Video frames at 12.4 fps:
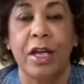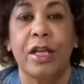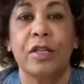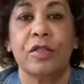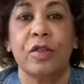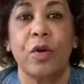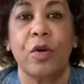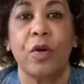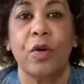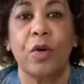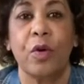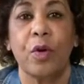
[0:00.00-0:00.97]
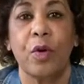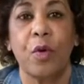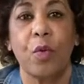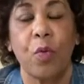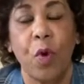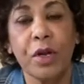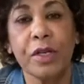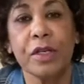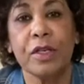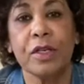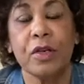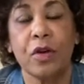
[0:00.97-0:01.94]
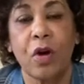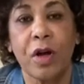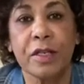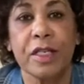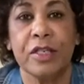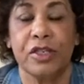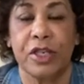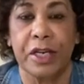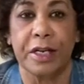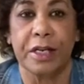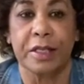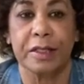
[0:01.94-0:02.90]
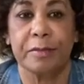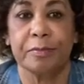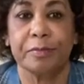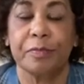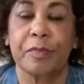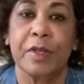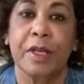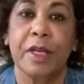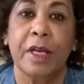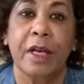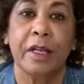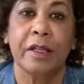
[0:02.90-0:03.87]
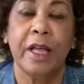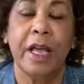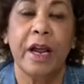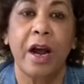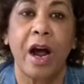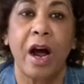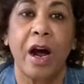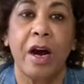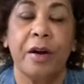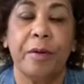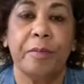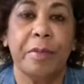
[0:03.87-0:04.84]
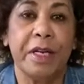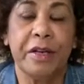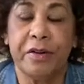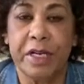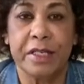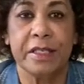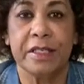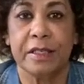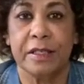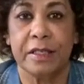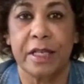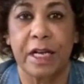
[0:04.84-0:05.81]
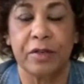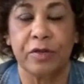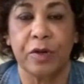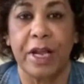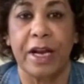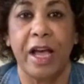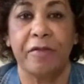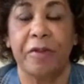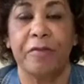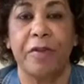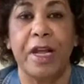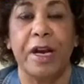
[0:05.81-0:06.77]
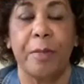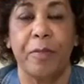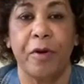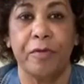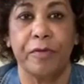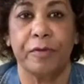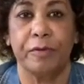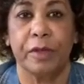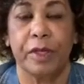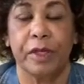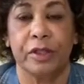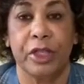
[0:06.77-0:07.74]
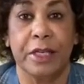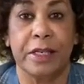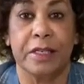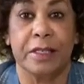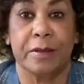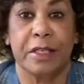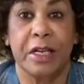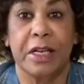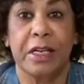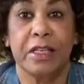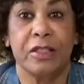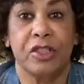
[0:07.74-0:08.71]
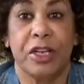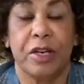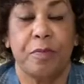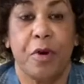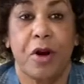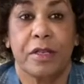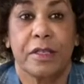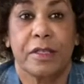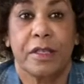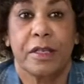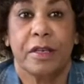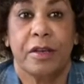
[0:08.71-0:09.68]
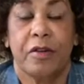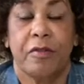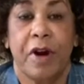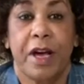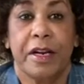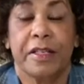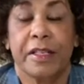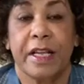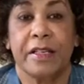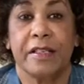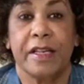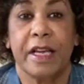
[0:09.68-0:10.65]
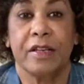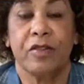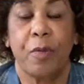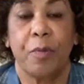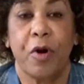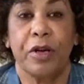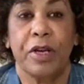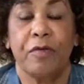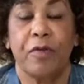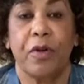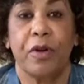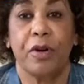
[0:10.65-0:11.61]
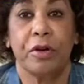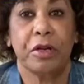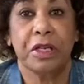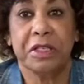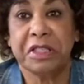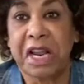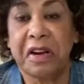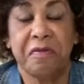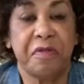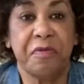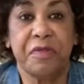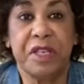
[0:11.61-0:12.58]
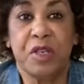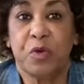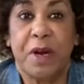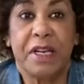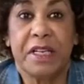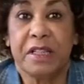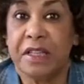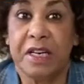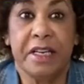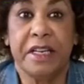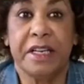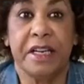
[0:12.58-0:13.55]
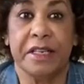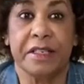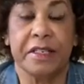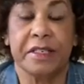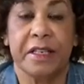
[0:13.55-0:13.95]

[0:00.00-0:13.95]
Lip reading: So what causes shingles? There are many reasons that you can have a flare-up of shingles. Shingles, chickenpox virus can stay in your body for 10, 15, 20, 30 years